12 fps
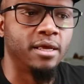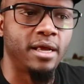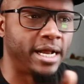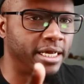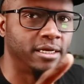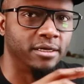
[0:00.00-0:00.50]

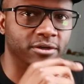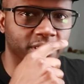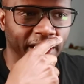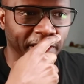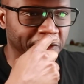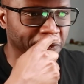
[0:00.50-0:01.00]
I can
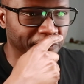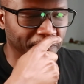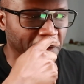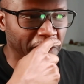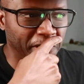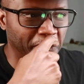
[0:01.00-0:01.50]
understand you.
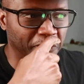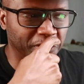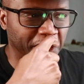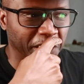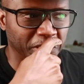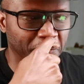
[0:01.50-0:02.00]
I can
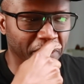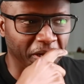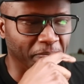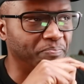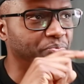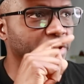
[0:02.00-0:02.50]
understand you, man.